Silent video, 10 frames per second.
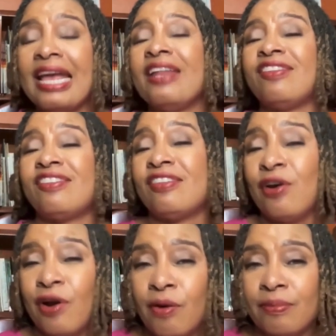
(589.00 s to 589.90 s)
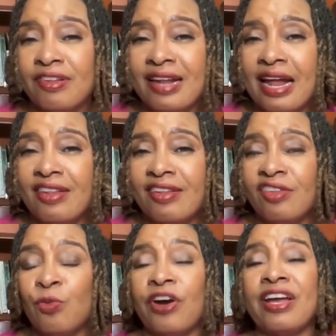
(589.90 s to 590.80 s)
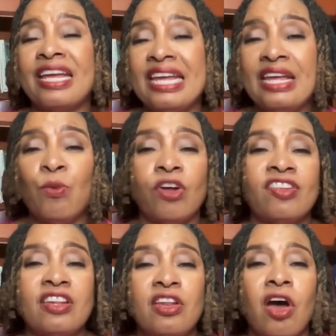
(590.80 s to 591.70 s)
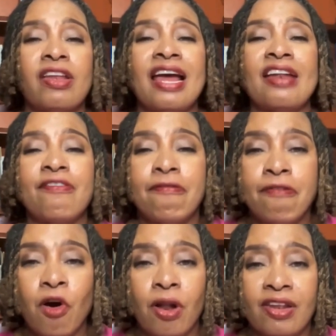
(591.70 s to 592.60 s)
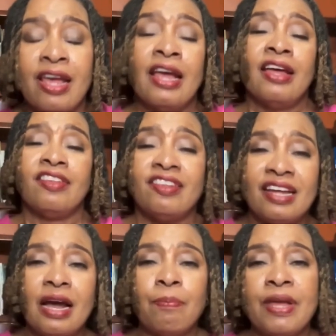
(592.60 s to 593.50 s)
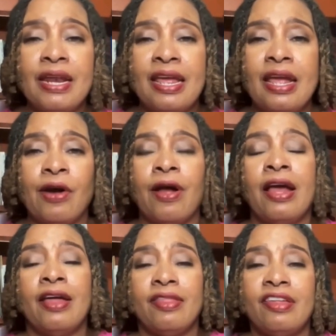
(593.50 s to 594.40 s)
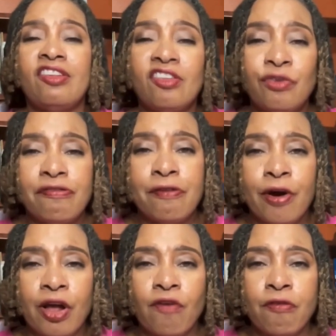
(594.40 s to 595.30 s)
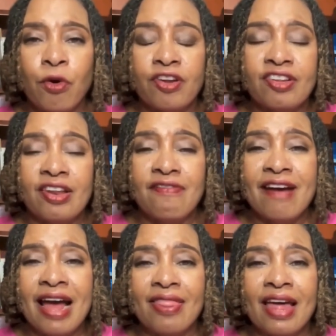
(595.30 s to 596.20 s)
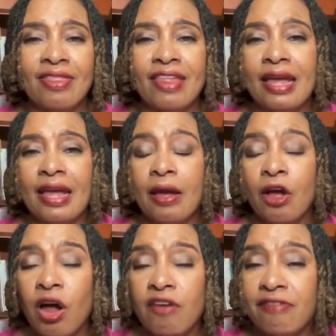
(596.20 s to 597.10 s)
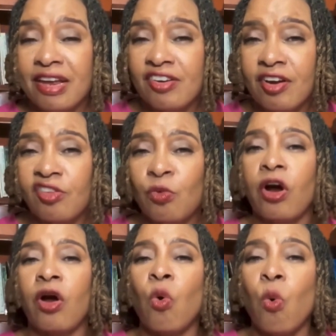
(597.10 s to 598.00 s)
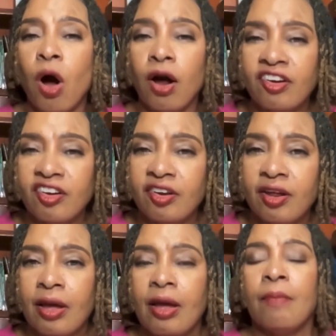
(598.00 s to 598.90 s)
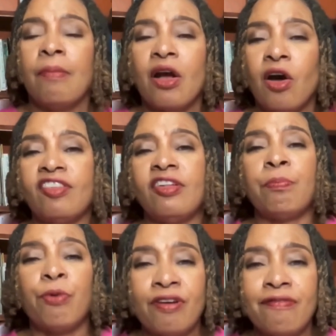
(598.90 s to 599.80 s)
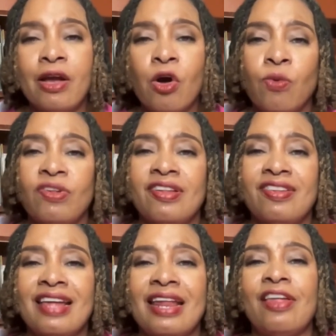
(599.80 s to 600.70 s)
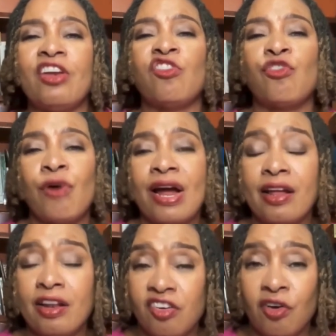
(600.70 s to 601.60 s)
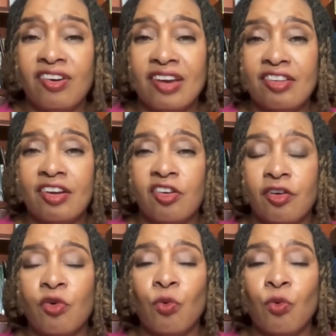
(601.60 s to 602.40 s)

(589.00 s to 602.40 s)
in circumstances where he was not at fault. Stick a pin here. This is referring, of course, to the fact that the convictions were quashed because the Privy Council said the trial judge, that's a judge